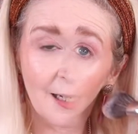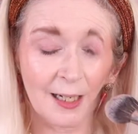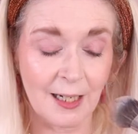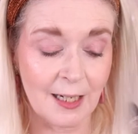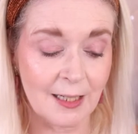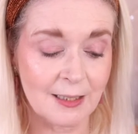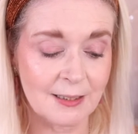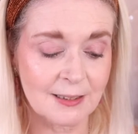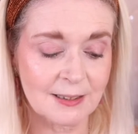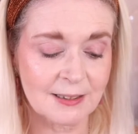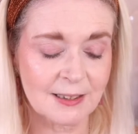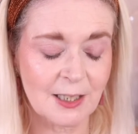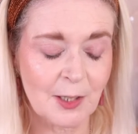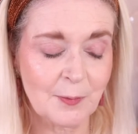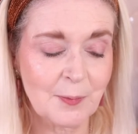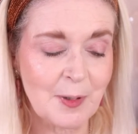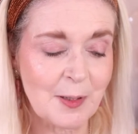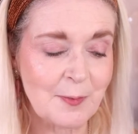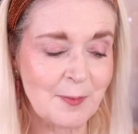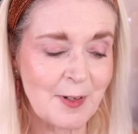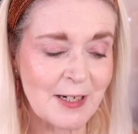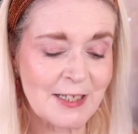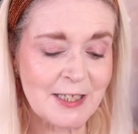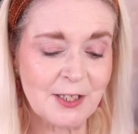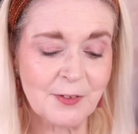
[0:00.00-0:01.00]
And so we're
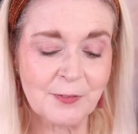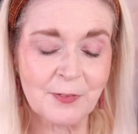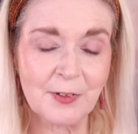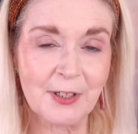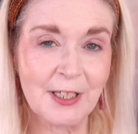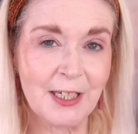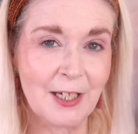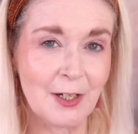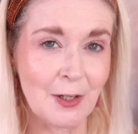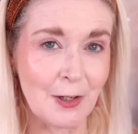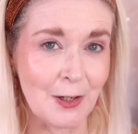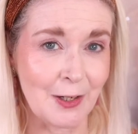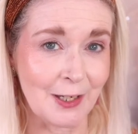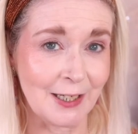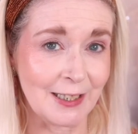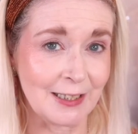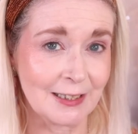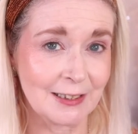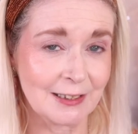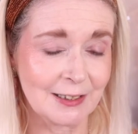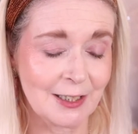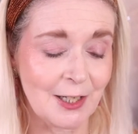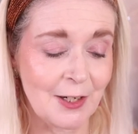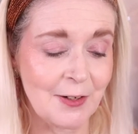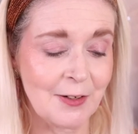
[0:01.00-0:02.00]
ready for the eyes.
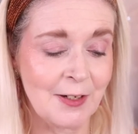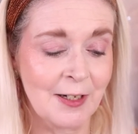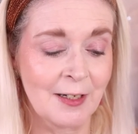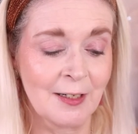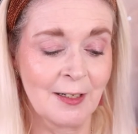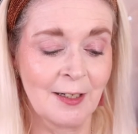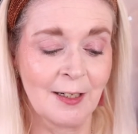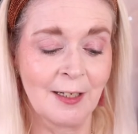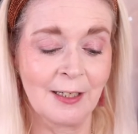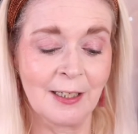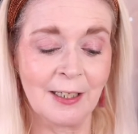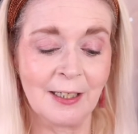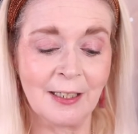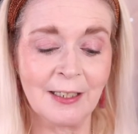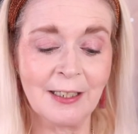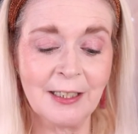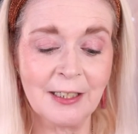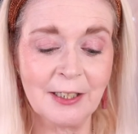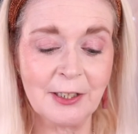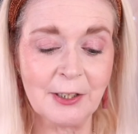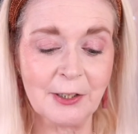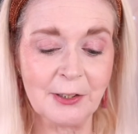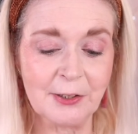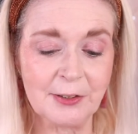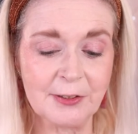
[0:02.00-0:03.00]
So I'm going to
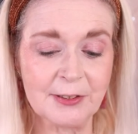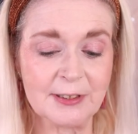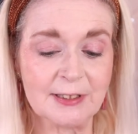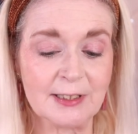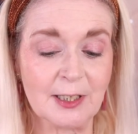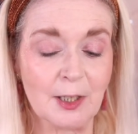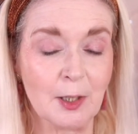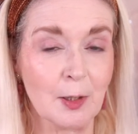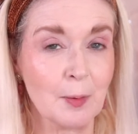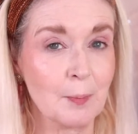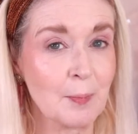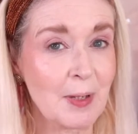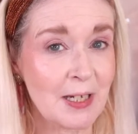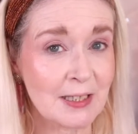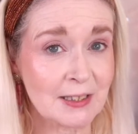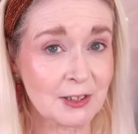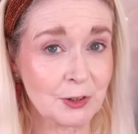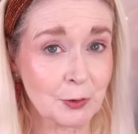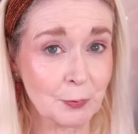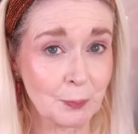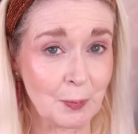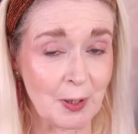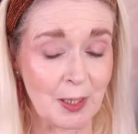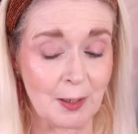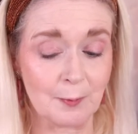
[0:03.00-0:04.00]
use the
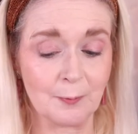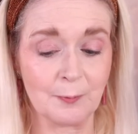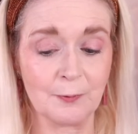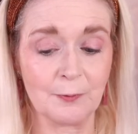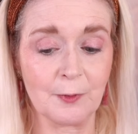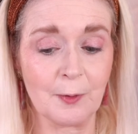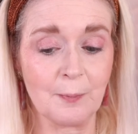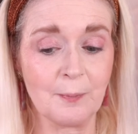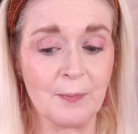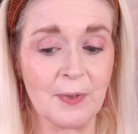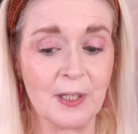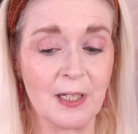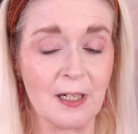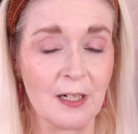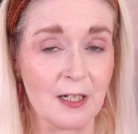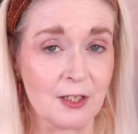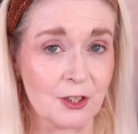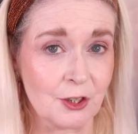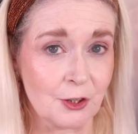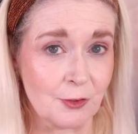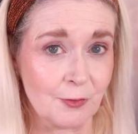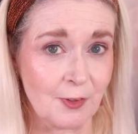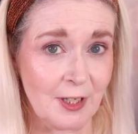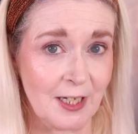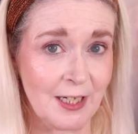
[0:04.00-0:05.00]
Pastel Pup from
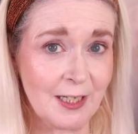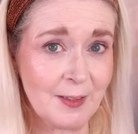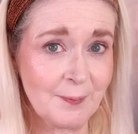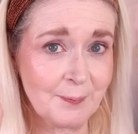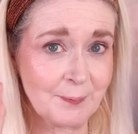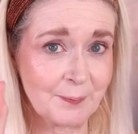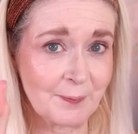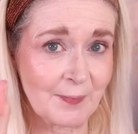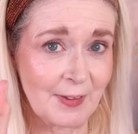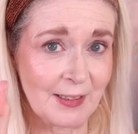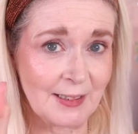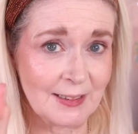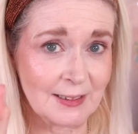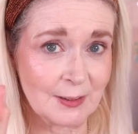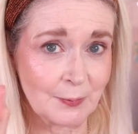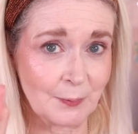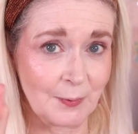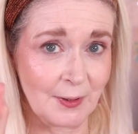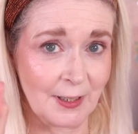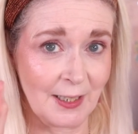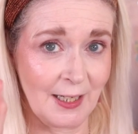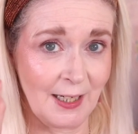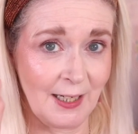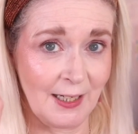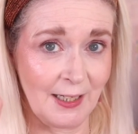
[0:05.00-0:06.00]
Menagerie, this
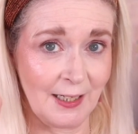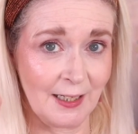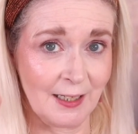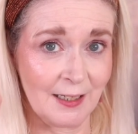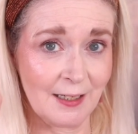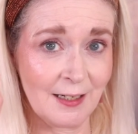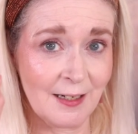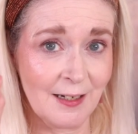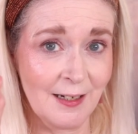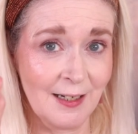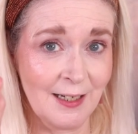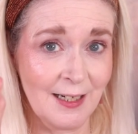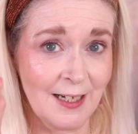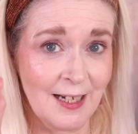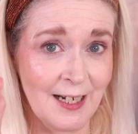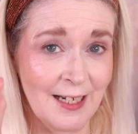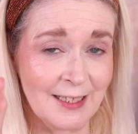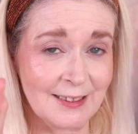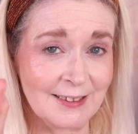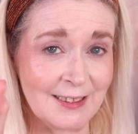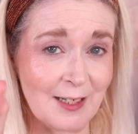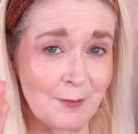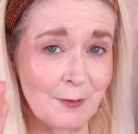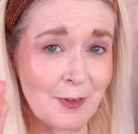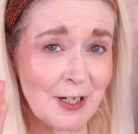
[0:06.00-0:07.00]
one here.
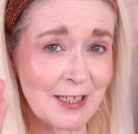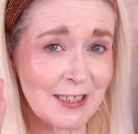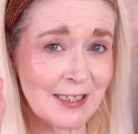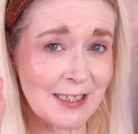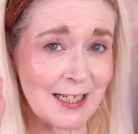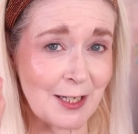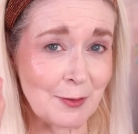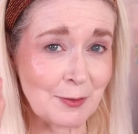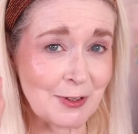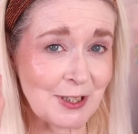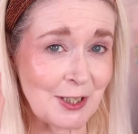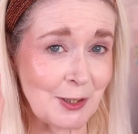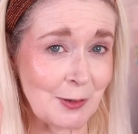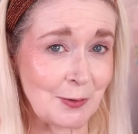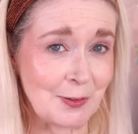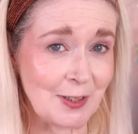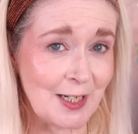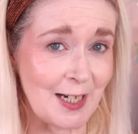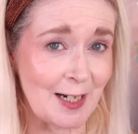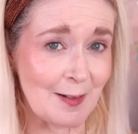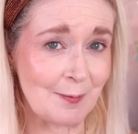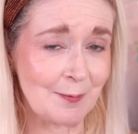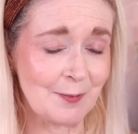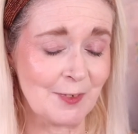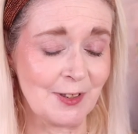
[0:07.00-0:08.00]
I've never had an outing on
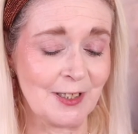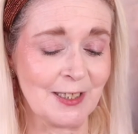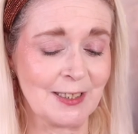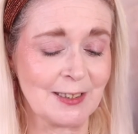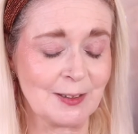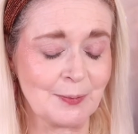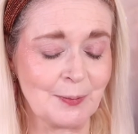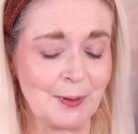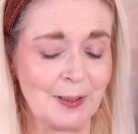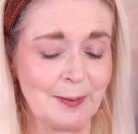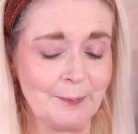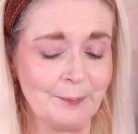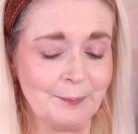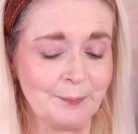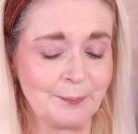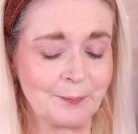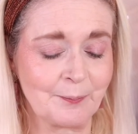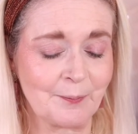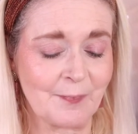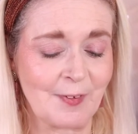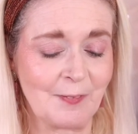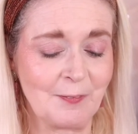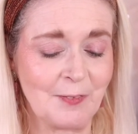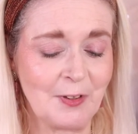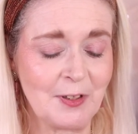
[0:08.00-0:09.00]
camera, this one.
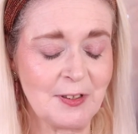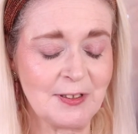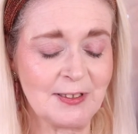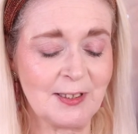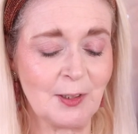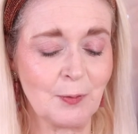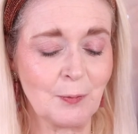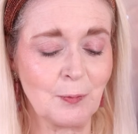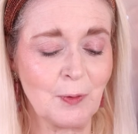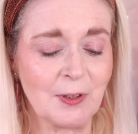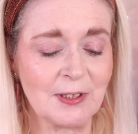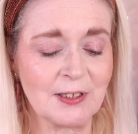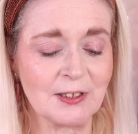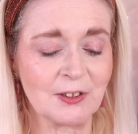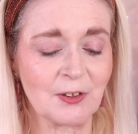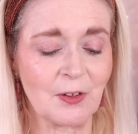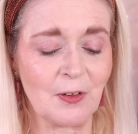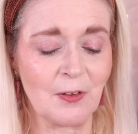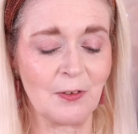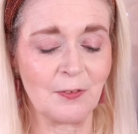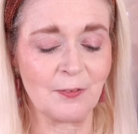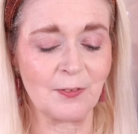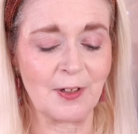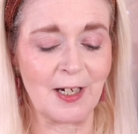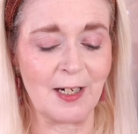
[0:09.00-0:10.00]
I've used it once
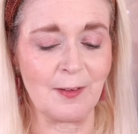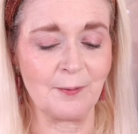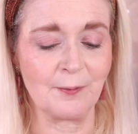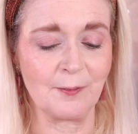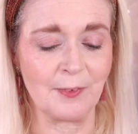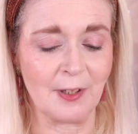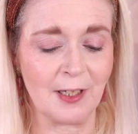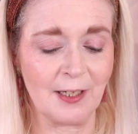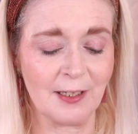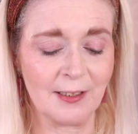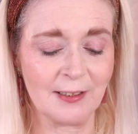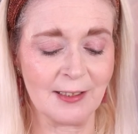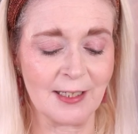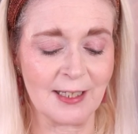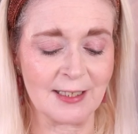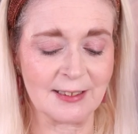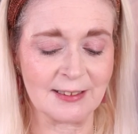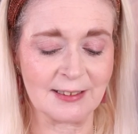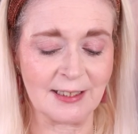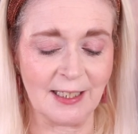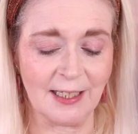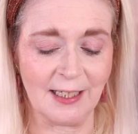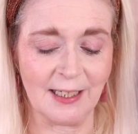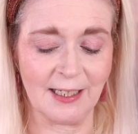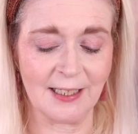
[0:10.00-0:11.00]
off camera and
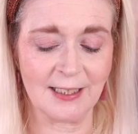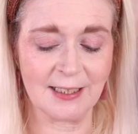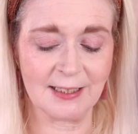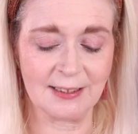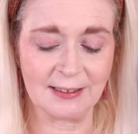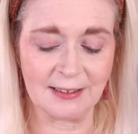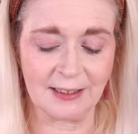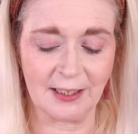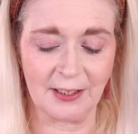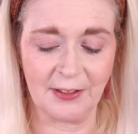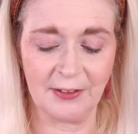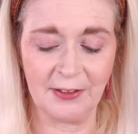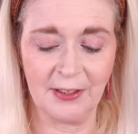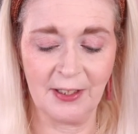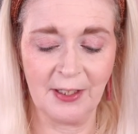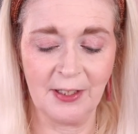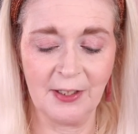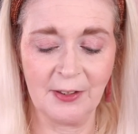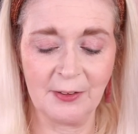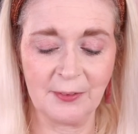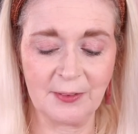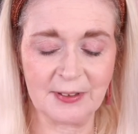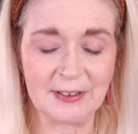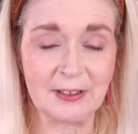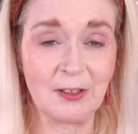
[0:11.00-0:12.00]
that's it. So it
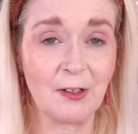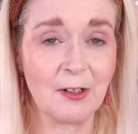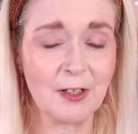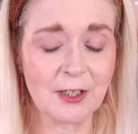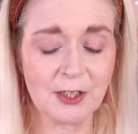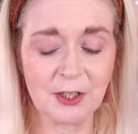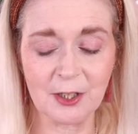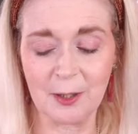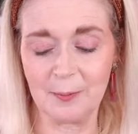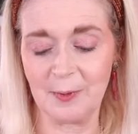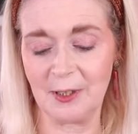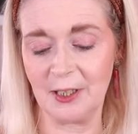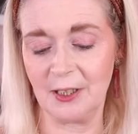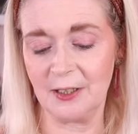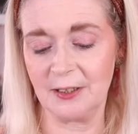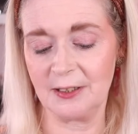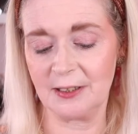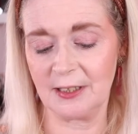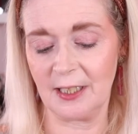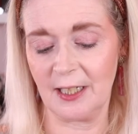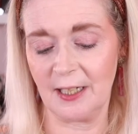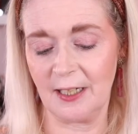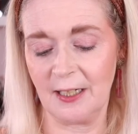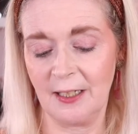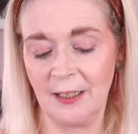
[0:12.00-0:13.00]
was high time I
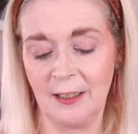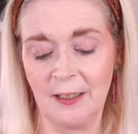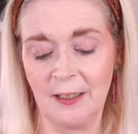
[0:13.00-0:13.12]
used it.